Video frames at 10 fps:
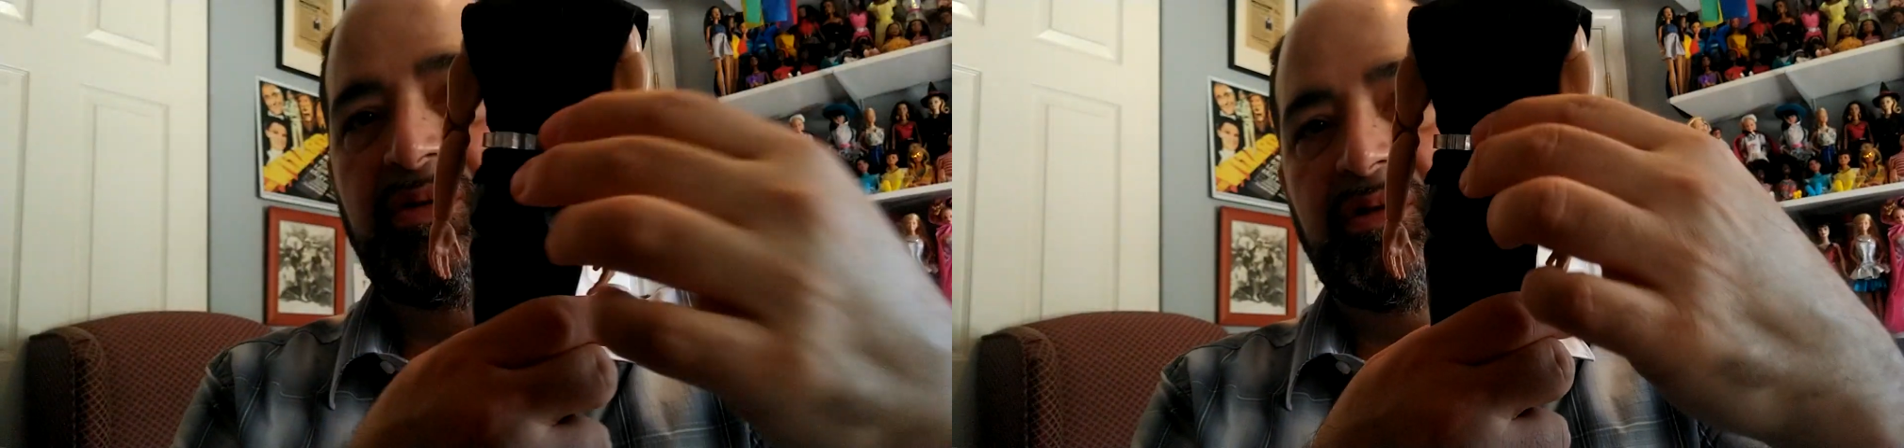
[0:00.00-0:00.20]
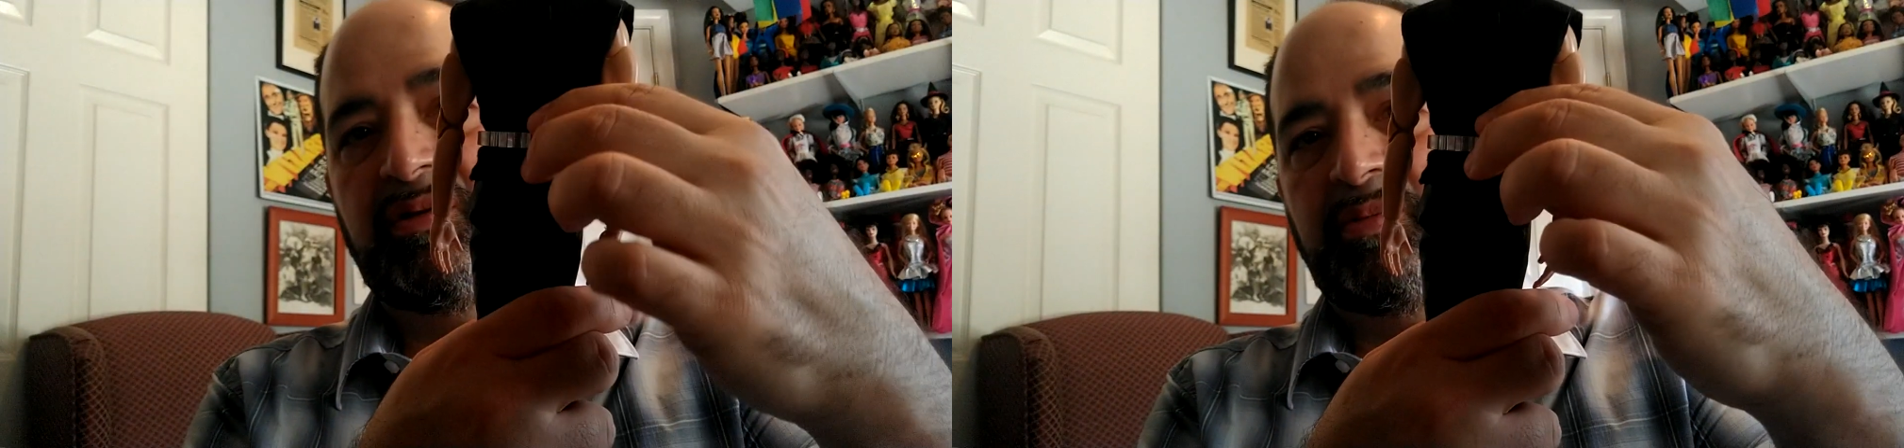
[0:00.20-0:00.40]

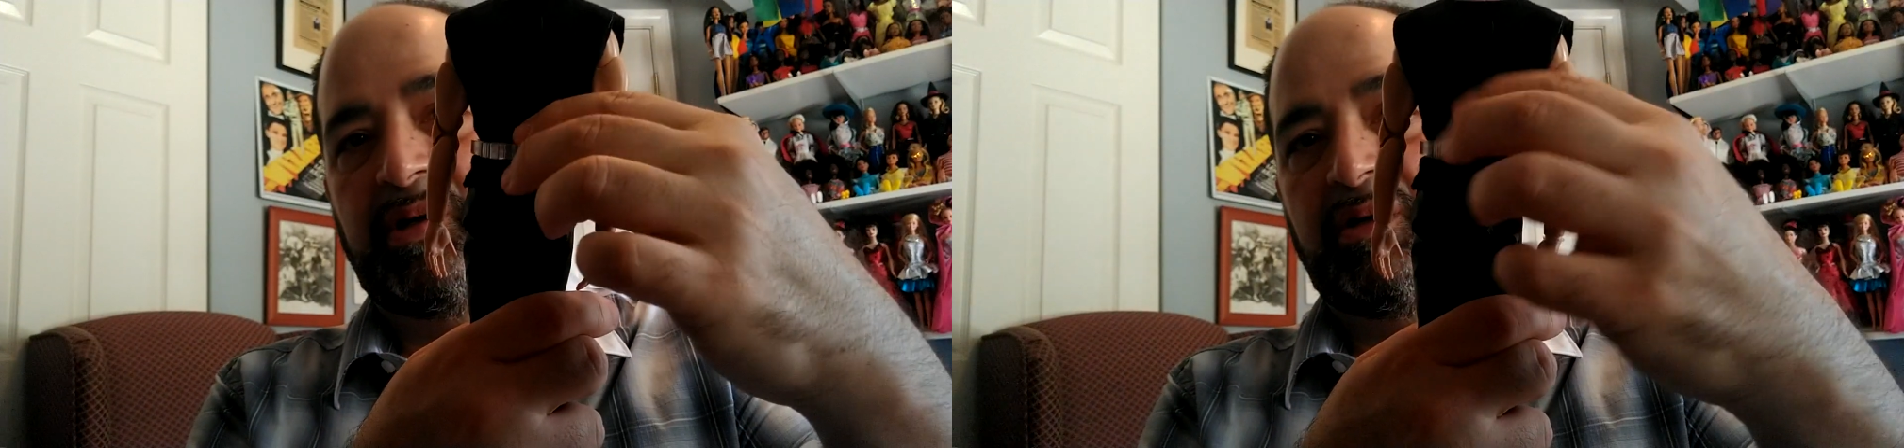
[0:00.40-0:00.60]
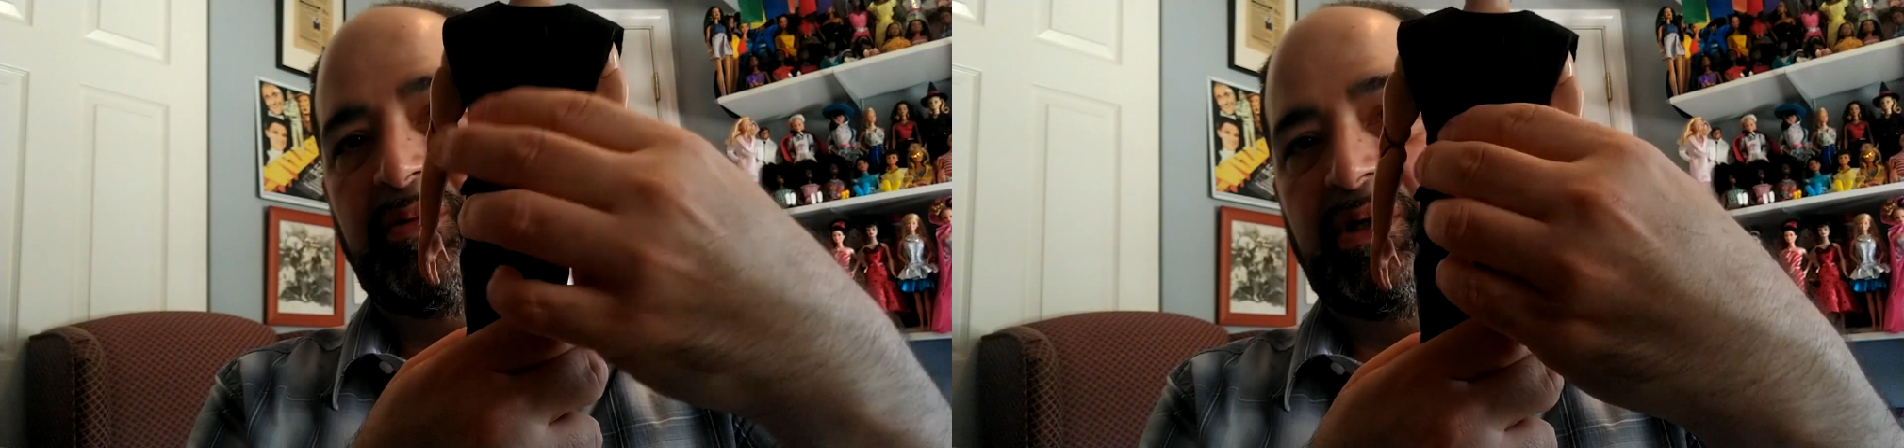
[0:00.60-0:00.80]
this
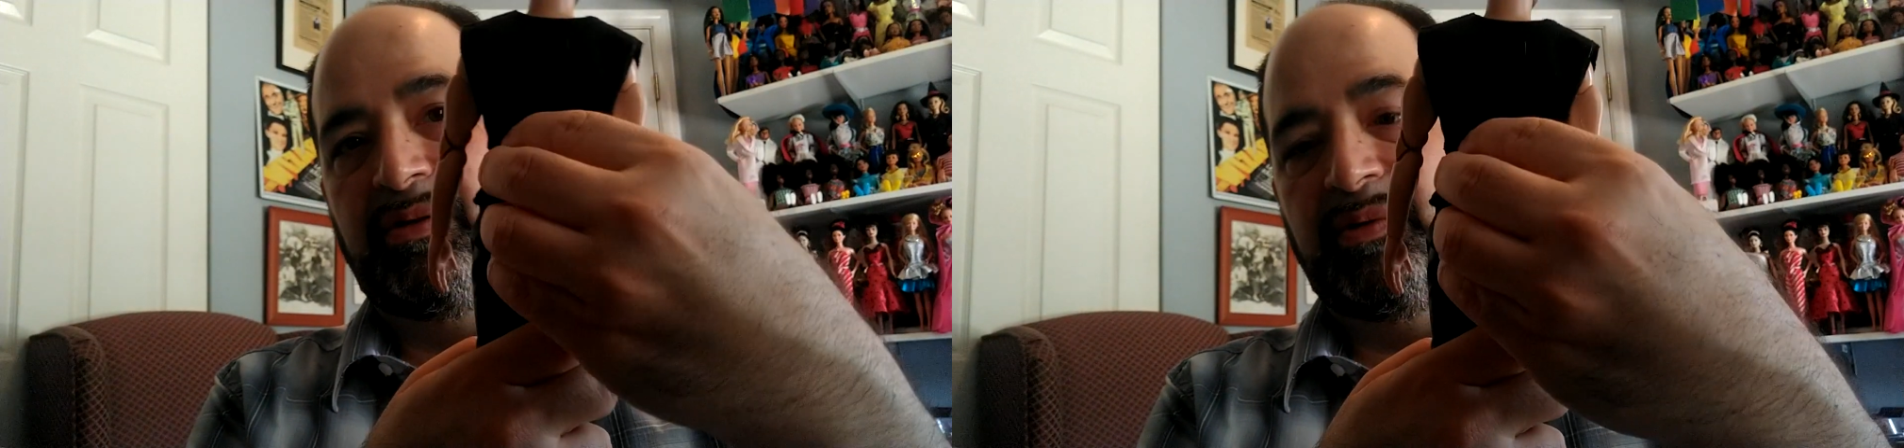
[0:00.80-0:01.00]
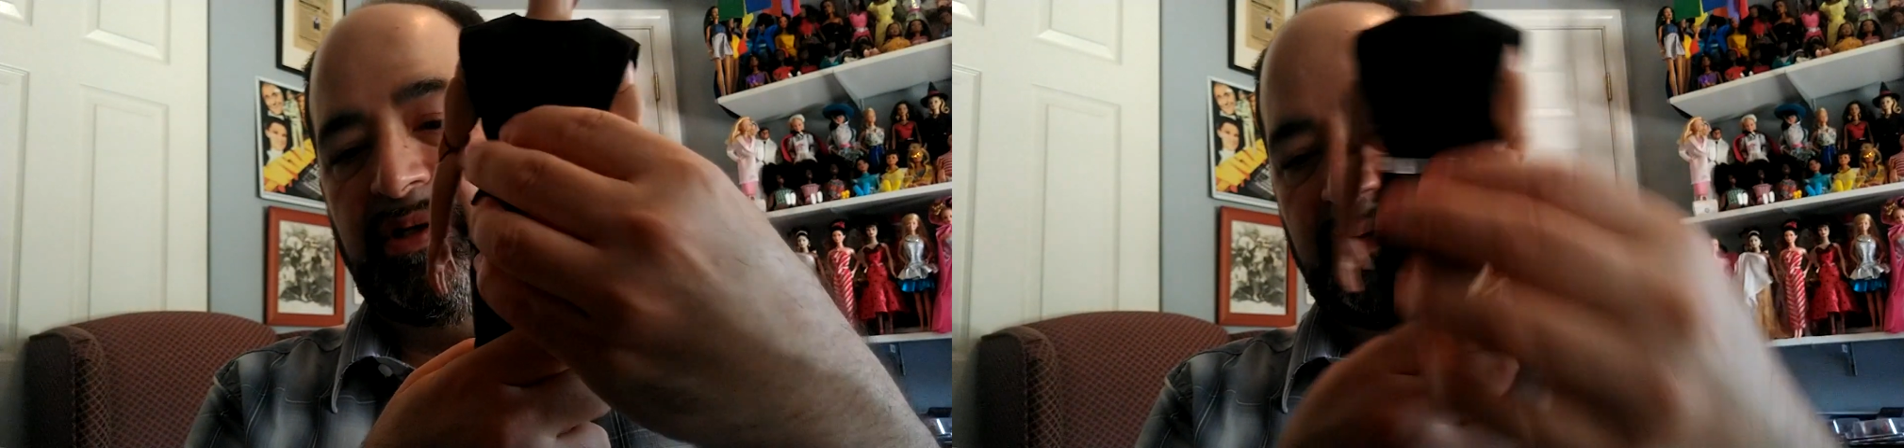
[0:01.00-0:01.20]
part, by the way,